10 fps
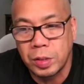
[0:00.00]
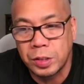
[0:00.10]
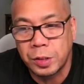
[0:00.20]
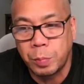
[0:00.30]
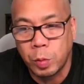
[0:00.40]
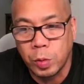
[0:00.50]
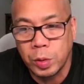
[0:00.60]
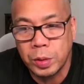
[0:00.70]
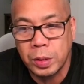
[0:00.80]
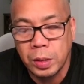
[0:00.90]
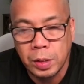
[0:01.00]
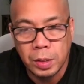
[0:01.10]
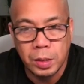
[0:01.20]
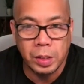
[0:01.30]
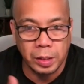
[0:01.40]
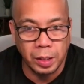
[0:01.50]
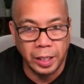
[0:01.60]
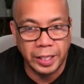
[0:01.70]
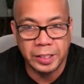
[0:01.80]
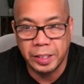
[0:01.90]
the support, the
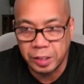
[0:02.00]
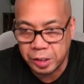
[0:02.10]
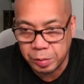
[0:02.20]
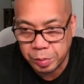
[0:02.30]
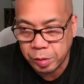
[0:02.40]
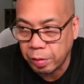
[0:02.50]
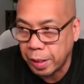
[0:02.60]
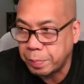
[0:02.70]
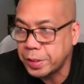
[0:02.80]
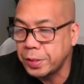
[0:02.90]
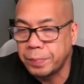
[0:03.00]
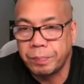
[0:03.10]
likes, and the subscribes.